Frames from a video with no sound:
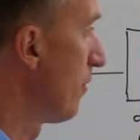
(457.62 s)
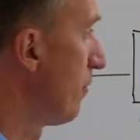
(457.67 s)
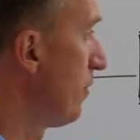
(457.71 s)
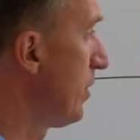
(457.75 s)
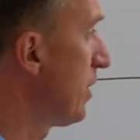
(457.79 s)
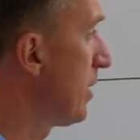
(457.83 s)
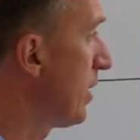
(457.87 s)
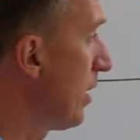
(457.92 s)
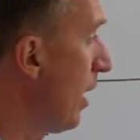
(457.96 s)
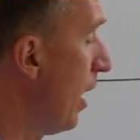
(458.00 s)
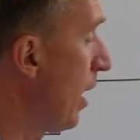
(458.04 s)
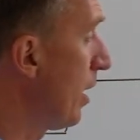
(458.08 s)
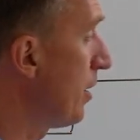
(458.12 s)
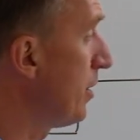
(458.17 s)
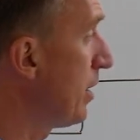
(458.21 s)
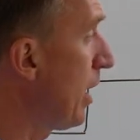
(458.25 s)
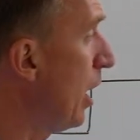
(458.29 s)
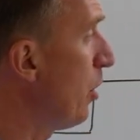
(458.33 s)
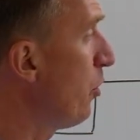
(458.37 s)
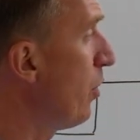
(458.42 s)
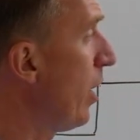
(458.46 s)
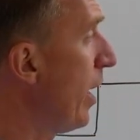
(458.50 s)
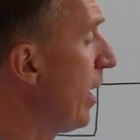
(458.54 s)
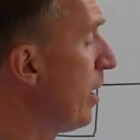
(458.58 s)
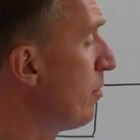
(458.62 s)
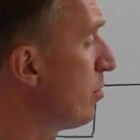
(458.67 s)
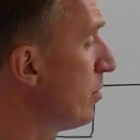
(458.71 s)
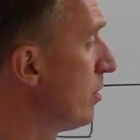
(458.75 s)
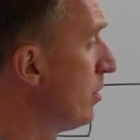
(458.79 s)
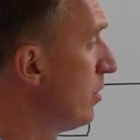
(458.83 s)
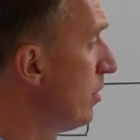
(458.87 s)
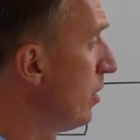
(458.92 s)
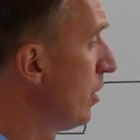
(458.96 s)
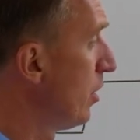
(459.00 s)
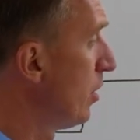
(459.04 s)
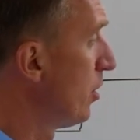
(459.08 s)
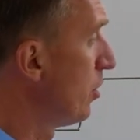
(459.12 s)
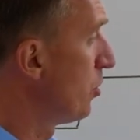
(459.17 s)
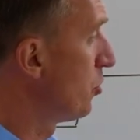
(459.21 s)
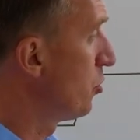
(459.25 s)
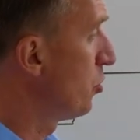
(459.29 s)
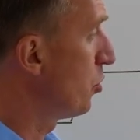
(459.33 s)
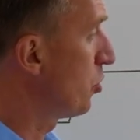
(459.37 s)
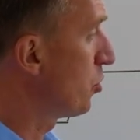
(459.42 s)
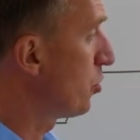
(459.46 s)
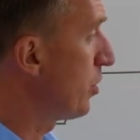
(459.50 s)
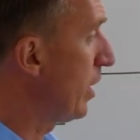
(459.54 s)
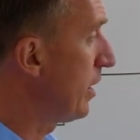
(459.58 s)
we are now able
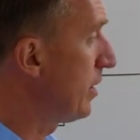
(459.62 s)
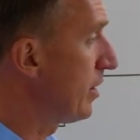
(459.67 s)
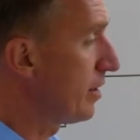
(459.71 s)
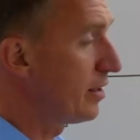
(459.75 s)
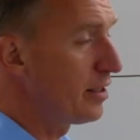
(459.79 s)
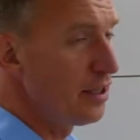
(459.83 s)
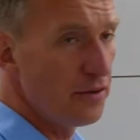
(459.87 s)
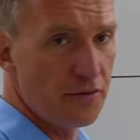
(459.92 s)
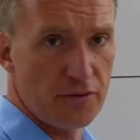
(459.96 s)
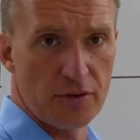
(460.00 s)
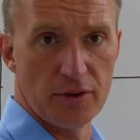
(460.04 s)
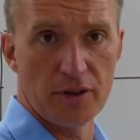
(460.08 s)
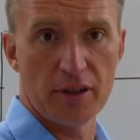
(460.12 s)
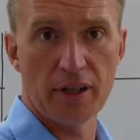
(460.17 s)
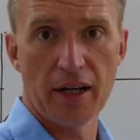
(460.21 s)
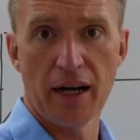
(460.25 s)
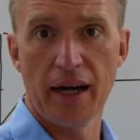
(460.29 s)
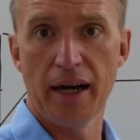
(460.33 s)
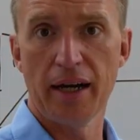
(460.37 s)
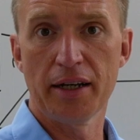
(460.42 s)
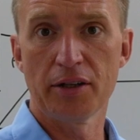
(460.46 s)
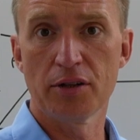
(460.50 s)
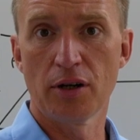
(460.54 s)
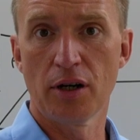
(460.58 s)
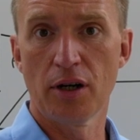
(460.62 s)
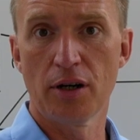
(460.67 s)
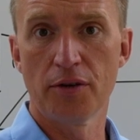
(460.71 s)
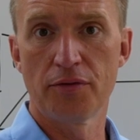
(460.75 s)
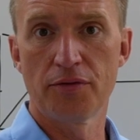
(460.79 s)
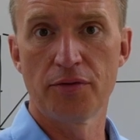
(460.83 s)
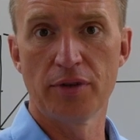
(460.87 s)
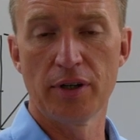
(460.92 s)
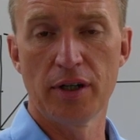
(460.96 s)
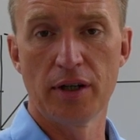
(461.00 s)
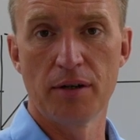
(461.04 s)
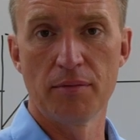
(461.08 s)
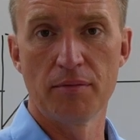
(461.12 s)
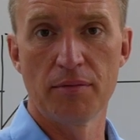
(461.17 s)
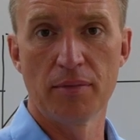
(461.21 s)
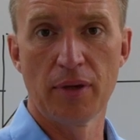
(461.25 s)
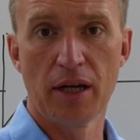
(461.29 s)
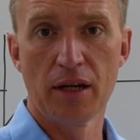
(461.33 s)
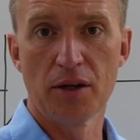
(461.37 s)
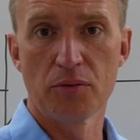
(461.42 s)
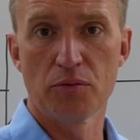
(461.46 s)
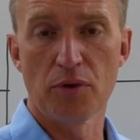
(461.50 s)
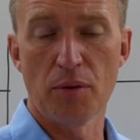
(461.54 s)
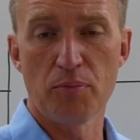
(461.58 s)
to create a different kind of
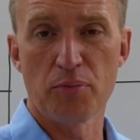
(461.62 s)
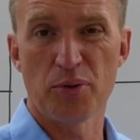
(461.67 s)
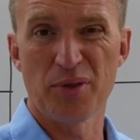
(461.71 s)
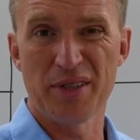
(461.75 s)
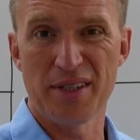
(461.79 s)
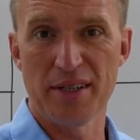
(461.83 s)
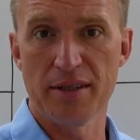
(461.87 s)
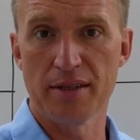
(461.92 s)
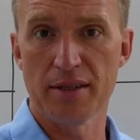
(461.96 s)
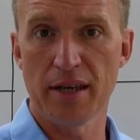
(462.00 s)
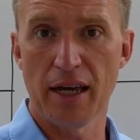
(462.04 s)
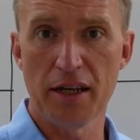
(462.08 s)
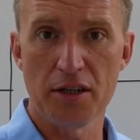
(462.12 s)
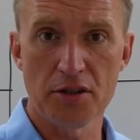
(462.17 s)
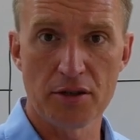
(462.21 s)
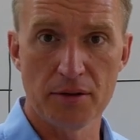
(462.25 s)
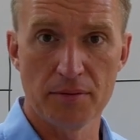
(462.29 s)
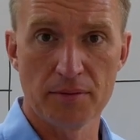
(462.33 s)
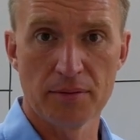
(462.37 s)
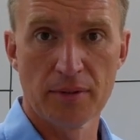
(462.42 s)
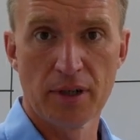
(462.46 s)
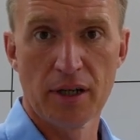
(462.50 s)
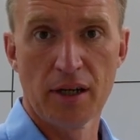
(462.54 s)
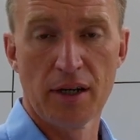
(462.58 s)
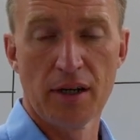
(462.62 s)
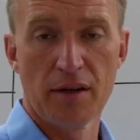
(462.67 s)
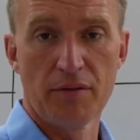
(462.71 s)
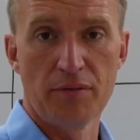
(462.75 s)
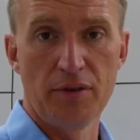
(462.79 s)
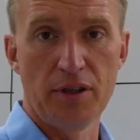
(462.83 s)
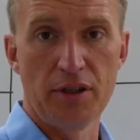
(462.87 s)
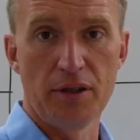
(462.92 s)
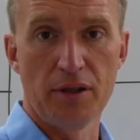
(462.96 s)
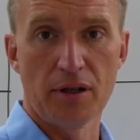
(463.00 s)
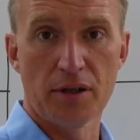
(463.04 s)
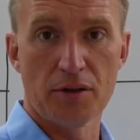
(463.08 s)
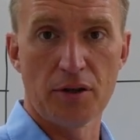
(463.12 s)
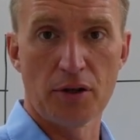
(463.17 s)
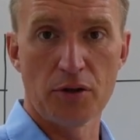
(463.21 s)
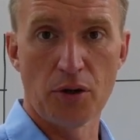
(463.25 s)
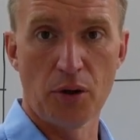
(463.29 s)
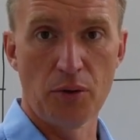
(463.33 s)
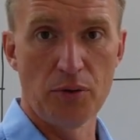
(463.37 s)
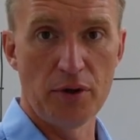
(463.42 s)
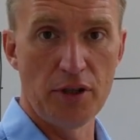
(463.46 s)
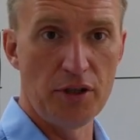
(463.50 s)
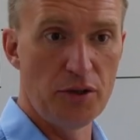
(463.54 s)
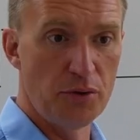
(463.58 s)
representation. We are not
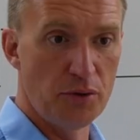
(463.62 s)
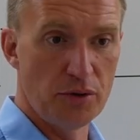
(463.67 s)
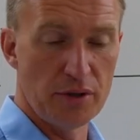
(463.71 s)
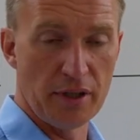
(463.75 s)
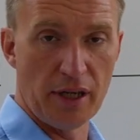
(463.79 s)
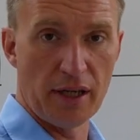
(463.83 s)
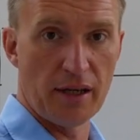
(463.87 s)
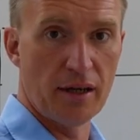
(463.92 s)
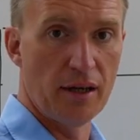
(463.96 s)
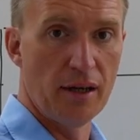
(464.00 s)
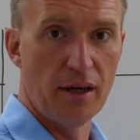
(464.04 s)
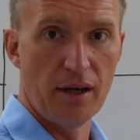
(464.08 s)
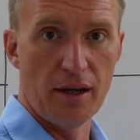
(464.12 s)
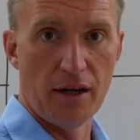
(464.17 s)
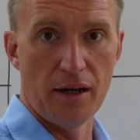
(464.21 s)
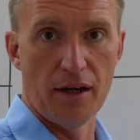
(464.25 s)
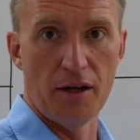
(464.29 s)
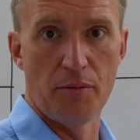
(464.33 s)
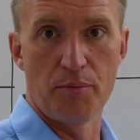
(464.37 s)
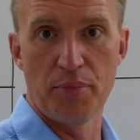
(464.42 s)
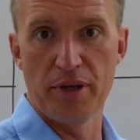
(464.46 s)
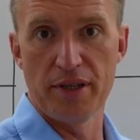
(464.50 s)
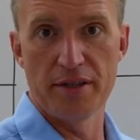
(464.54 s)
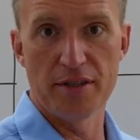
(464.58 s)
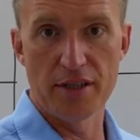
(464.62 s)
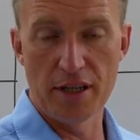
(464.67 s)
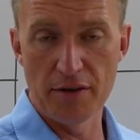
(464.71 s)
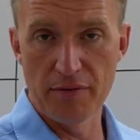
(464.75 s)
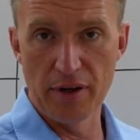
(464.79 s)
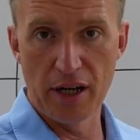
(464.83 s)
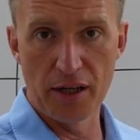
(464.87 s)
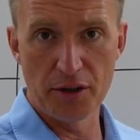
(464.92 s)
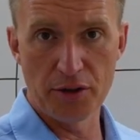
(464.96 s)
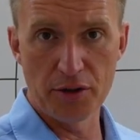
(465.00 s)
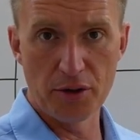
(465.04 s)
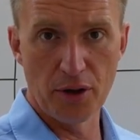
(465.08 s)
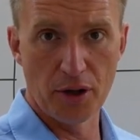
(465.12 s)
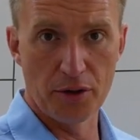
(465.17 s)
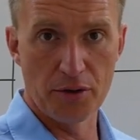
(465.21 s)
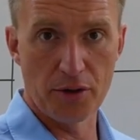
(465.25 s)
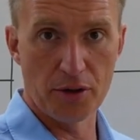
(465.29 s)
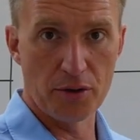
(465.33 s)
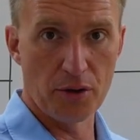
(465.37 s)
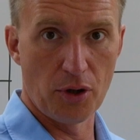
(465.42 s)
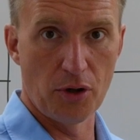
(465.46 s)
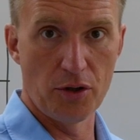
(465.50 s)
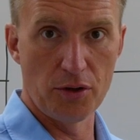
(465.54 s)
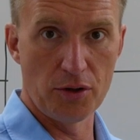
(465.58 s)
only using a PC value or
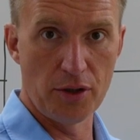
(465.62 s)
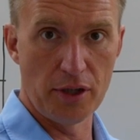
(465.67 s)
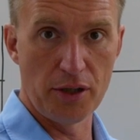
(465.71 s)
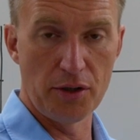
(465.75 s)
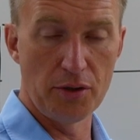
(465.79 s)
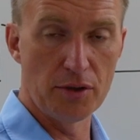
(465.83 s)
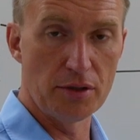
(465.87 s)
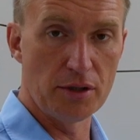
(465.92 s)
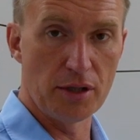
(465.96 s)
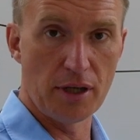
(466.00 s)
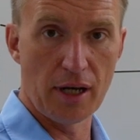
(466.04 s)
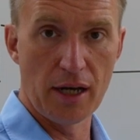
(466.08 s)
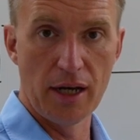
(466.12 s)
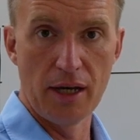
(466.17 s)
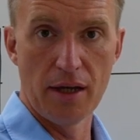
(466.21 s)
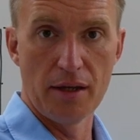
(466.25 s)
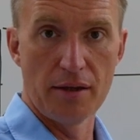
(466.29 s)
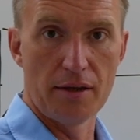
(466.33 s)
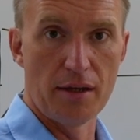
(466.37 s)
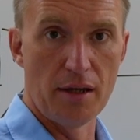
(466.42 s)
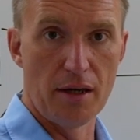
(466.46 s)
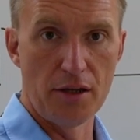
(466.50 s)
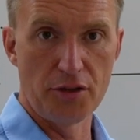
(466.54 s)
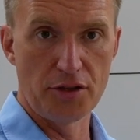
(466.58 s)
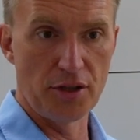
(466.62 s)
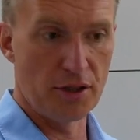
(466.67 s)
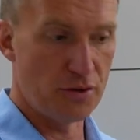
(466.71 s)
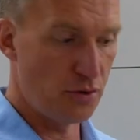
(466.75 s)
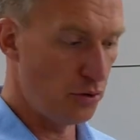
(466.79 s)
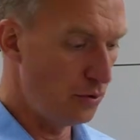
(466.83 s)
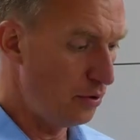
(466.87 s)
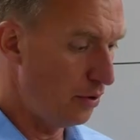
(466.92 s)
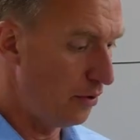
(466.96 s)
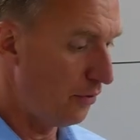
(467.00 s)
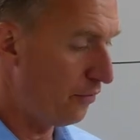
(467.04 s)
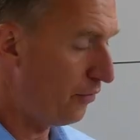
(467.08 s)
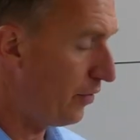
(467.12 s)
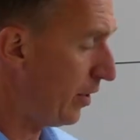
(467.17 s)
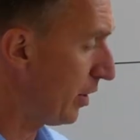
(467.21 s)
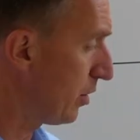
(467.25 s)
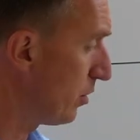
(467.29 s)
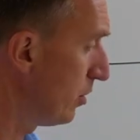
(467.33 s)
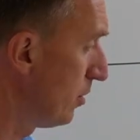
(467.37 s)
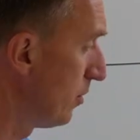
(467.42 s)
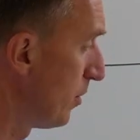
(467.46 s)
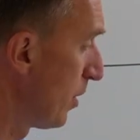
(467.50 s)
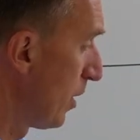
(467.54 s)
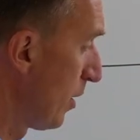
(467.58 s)
not only using the Lejeune
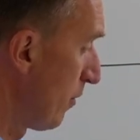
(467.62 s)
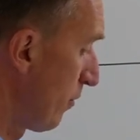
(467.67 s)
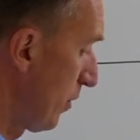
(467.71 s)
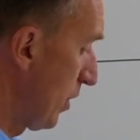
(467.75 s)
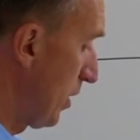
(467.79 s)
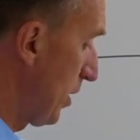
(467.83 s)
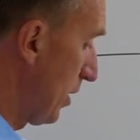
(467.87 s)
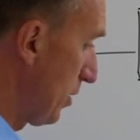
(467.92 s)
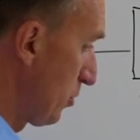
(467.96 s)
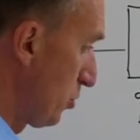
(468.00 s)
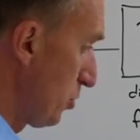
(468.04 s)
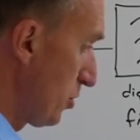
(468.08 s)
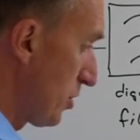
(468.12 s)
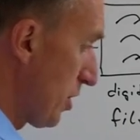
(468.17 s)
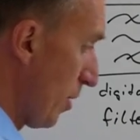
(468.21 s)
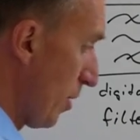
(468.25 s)
figure, we can do